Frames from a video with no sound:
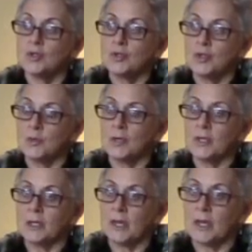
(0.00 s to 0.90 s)
to
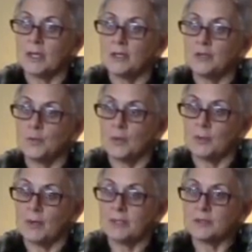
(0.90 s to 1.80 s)
engage with
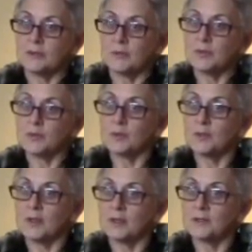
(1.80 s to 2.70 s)
mainstream
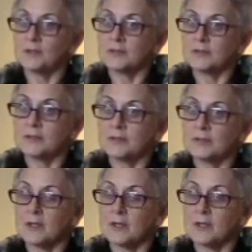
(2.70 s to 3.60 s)
journalists
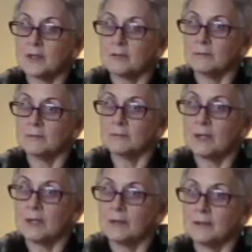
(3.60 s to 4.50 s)

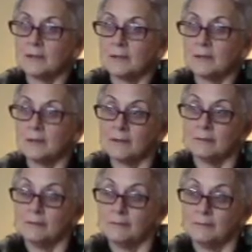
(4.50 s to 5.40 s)
and
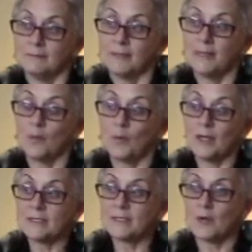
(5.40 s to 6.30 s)
in a
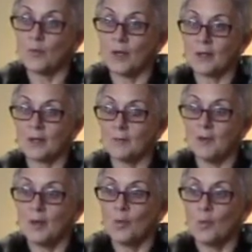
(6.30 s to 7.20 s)
way say welcome
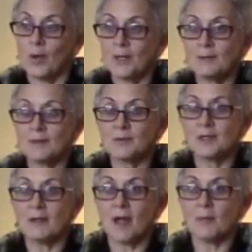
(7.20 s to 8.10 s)
to the
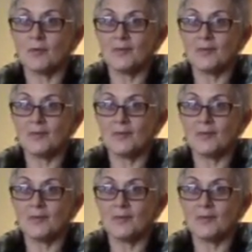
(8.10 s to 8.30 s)
club of